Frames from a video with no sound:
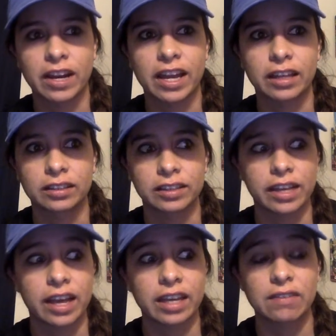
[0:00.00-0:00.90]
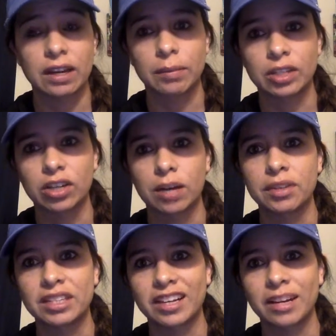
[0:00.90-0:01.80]
and even at my job
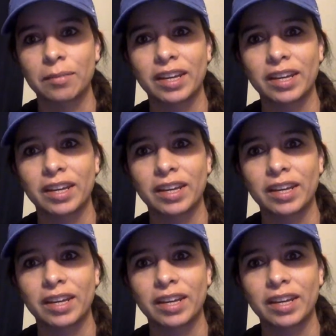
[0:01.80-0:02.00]
at the time.